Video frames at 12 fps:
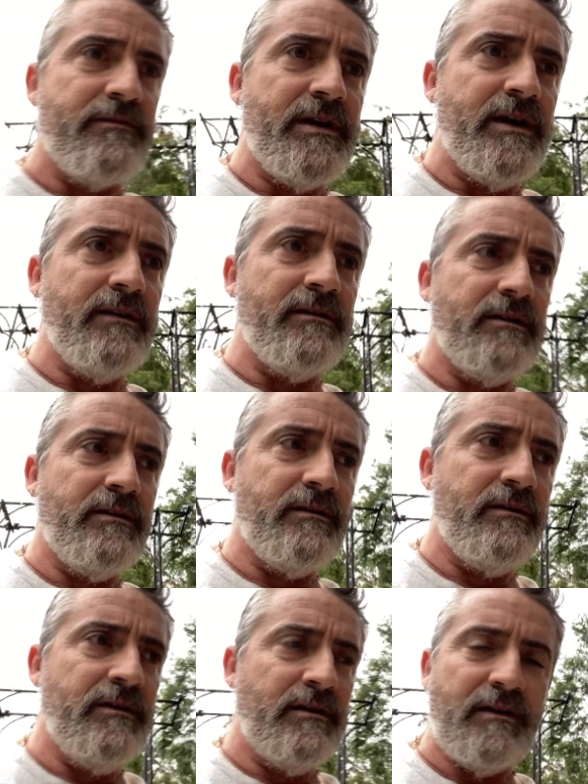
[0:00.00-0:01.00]
around,
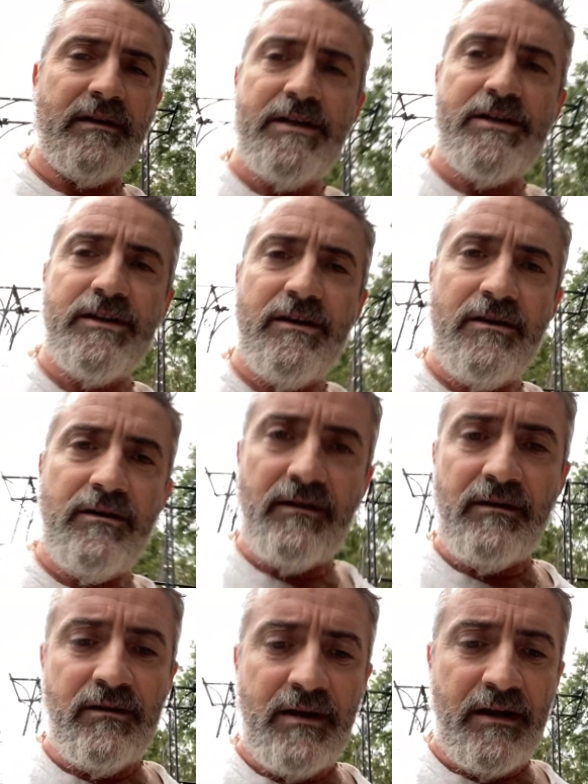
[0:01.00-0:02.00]
at least you don't
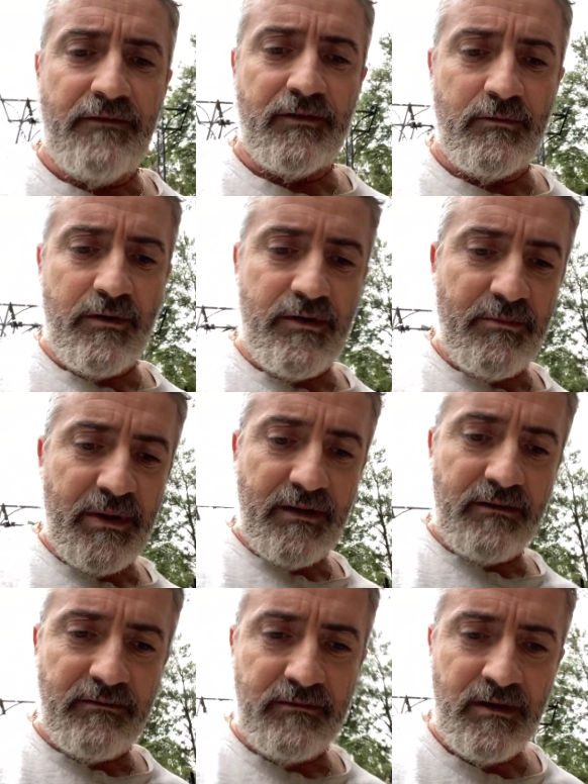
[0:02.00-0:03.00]
have to worry about
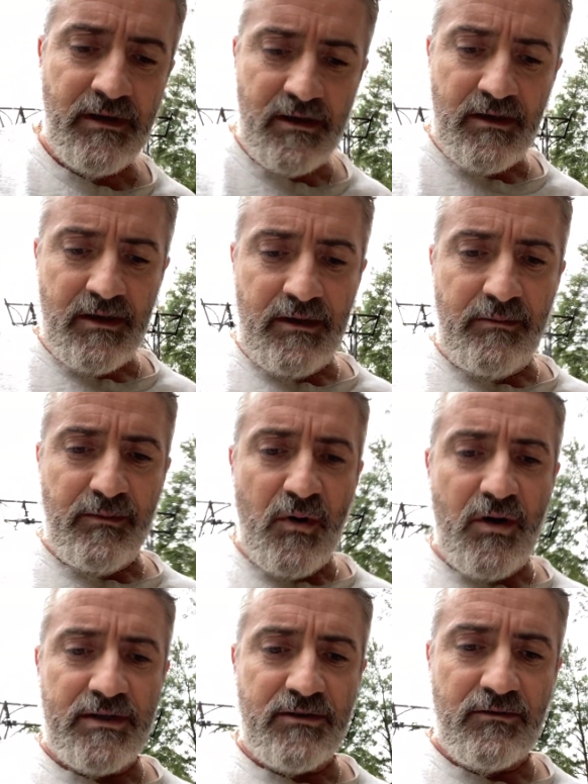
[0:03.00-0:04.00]

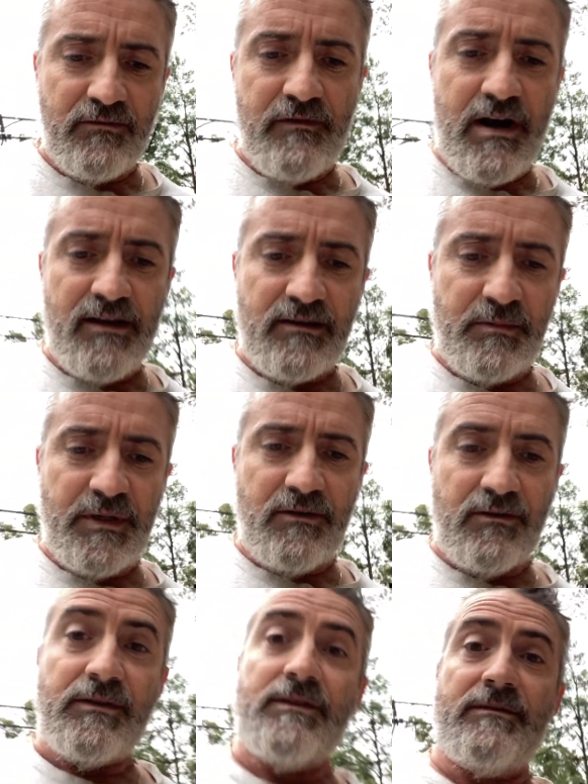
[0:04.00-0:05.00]
mice or rats
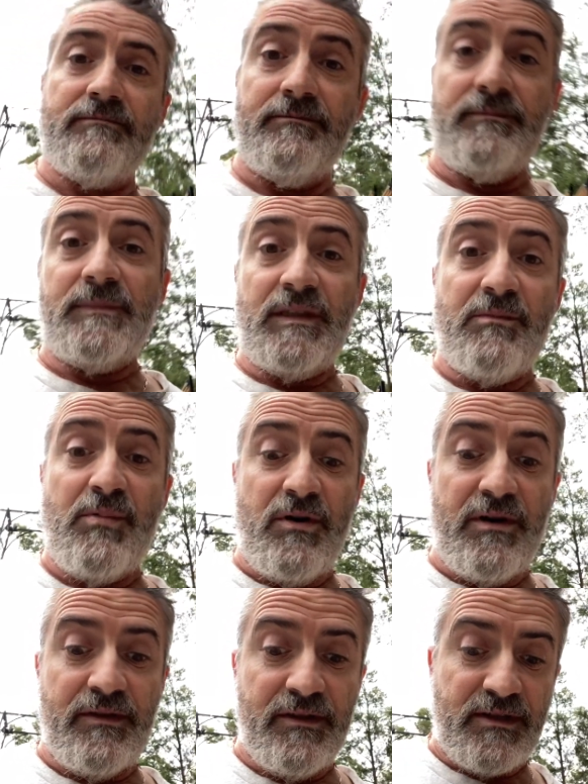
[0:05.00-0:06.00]
because the
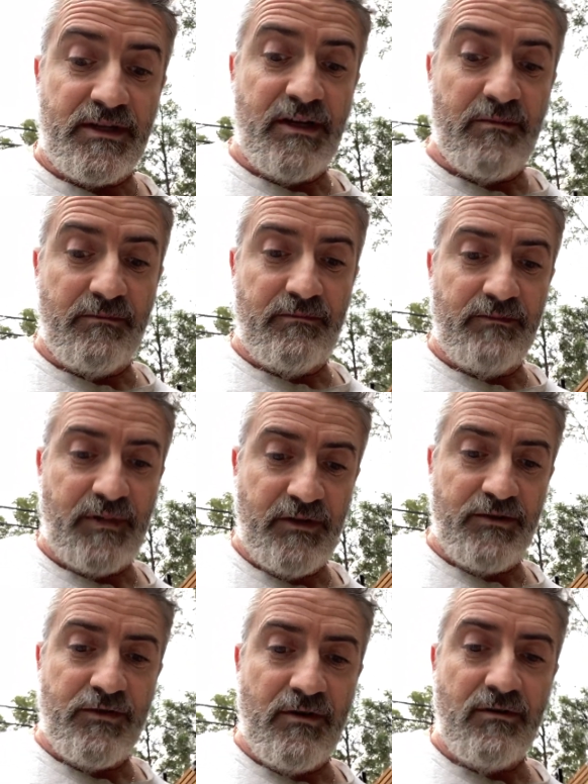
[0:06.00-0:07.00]
pythons keep
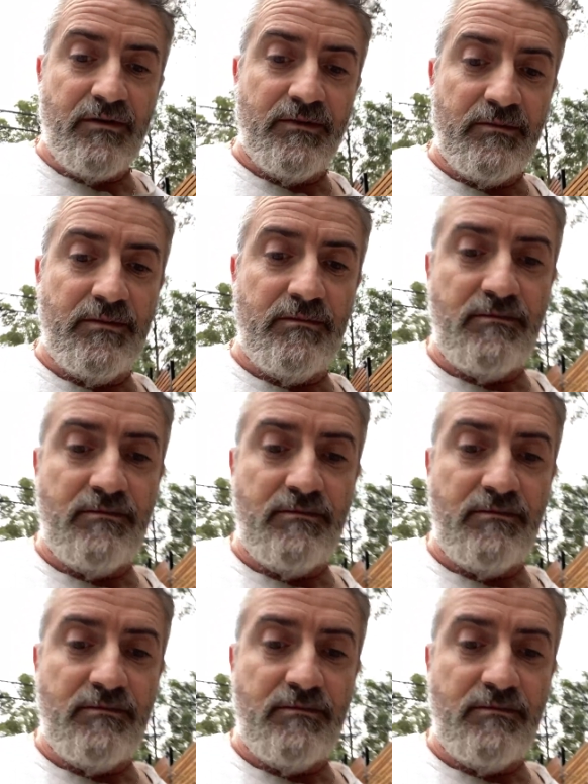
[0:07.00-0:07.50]
control of them.